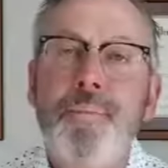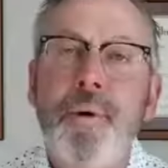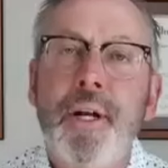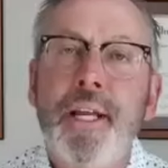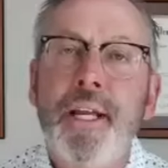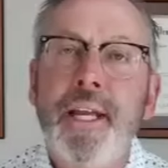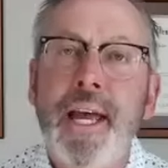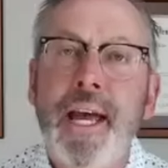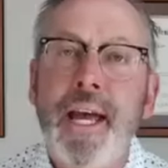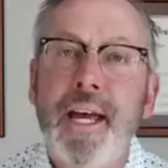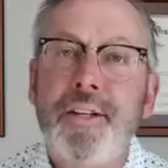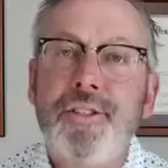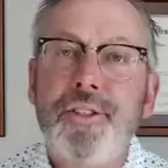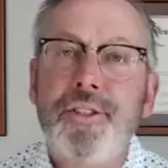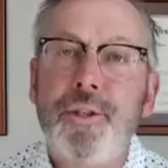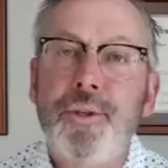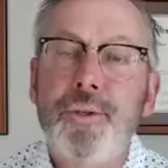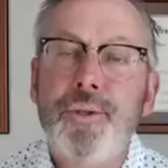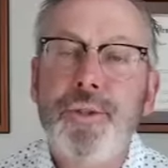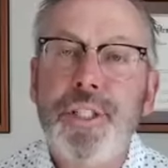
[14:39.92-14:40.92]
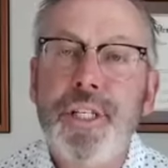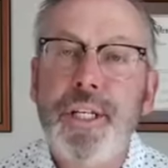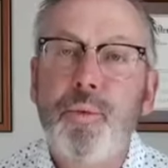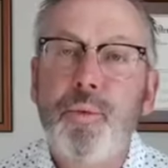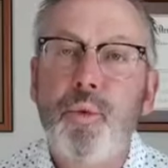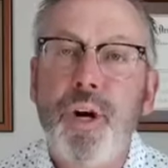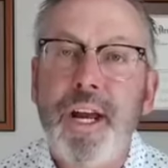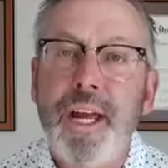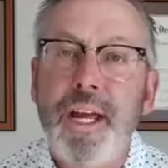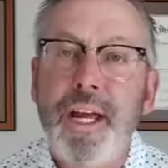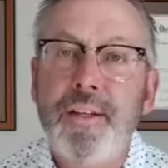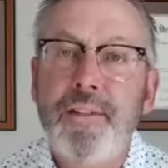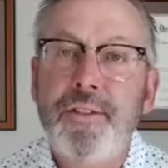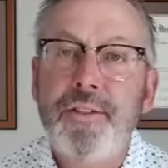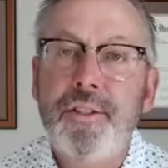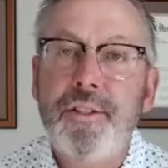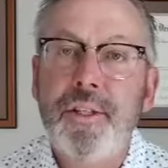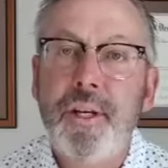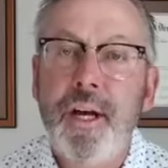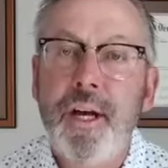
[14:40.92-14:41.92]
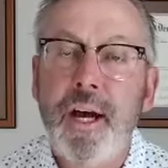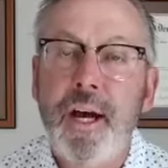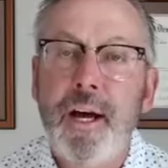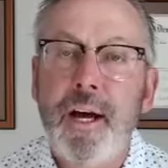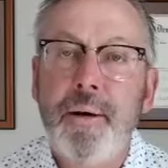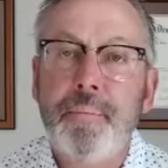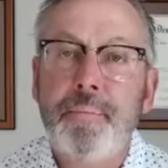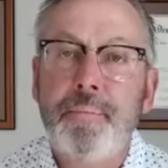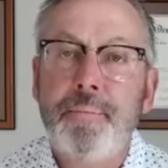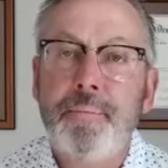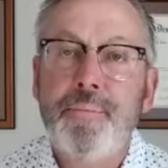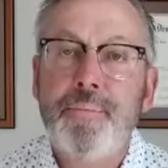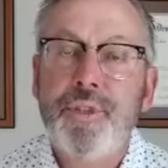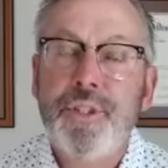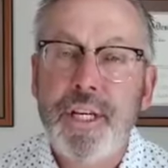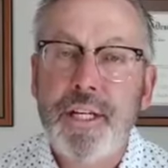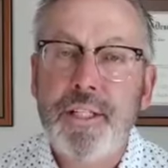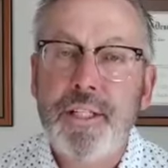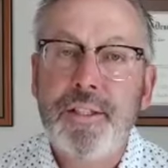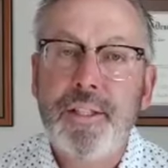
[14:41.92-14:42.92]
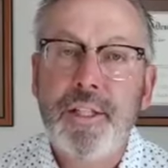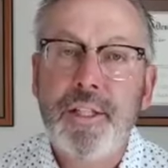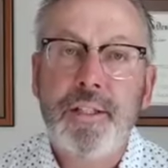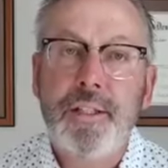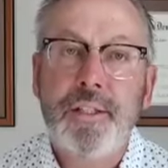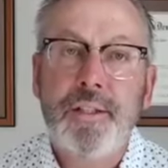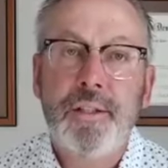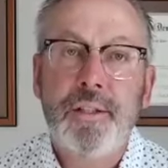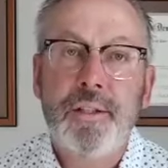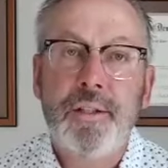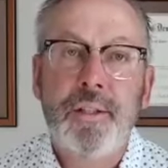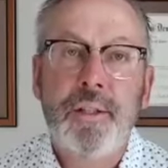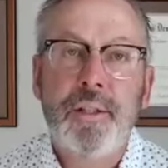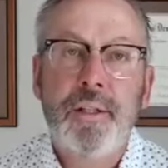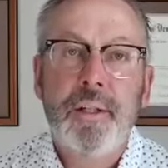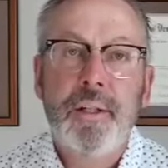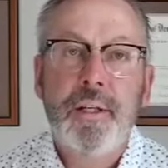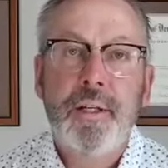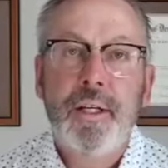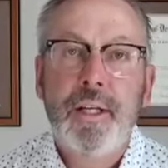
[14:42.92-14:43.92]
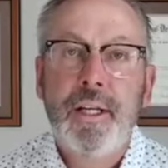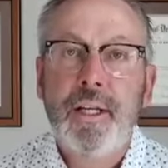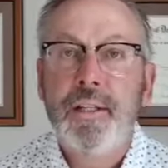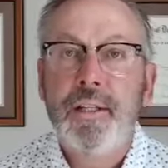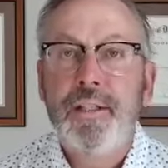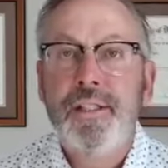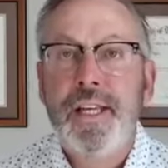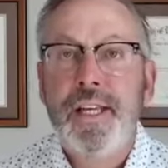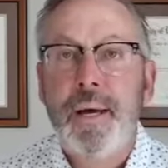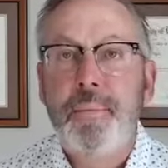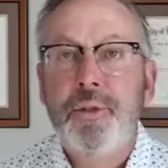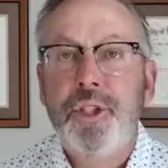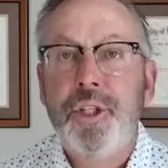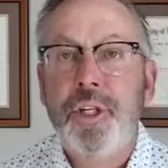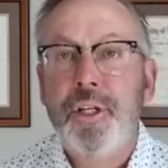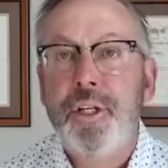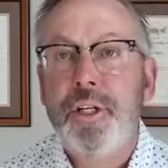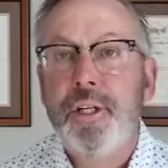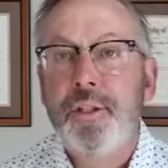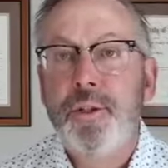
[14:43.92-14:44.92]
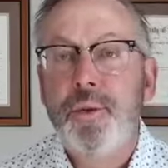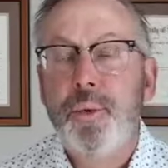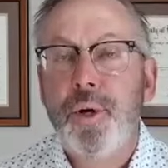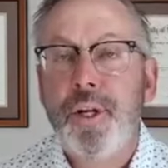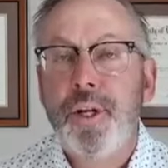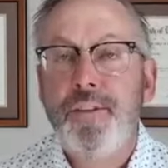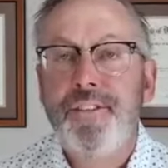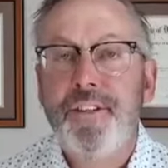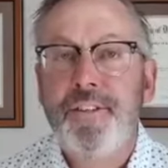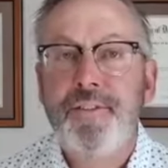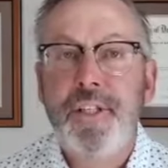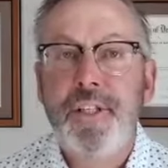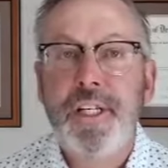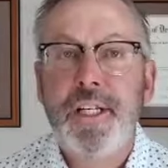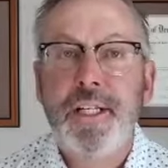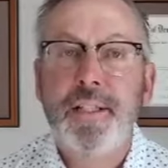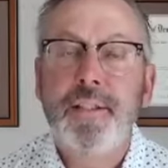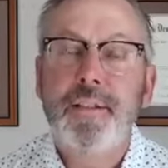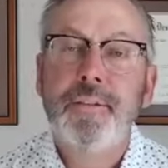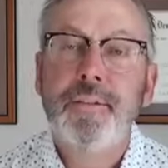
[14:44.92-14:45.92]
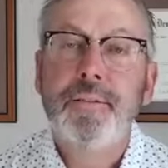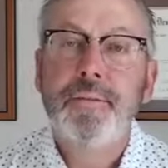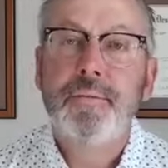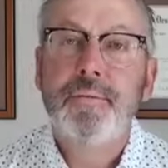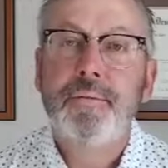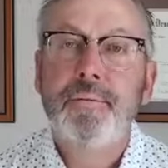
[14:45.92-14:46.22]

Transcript: money has 2C raised since its inception in 2015?